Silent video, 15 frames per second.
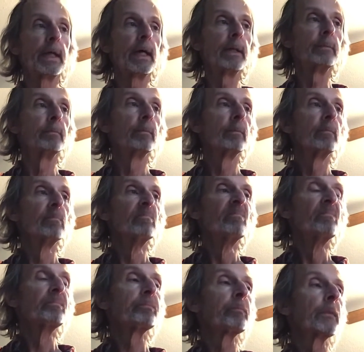again.
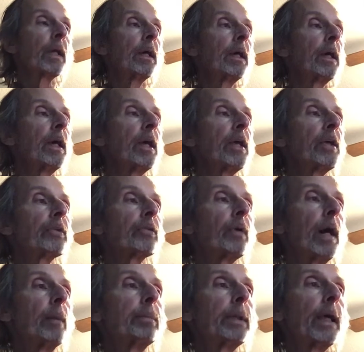
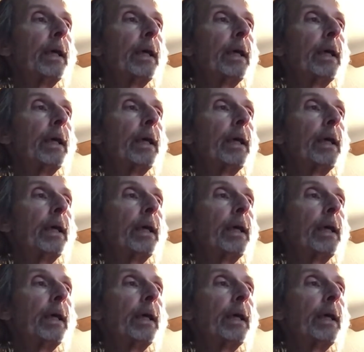So I'll